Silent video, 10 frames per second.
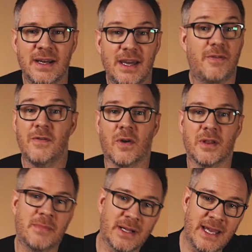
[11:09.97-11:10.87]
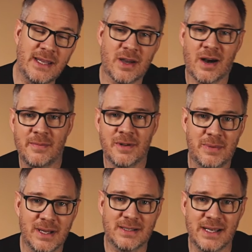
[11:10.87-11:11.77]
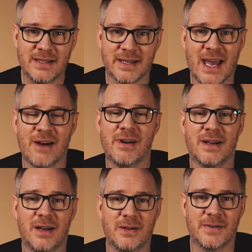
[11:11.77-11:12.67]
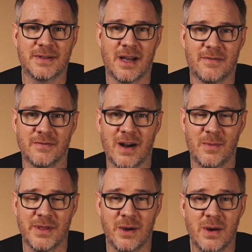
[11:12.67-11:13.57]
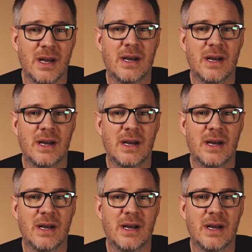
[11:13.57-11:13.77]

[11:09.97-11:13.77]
If you've got the money, time and ability to carry a load of stuff around with you,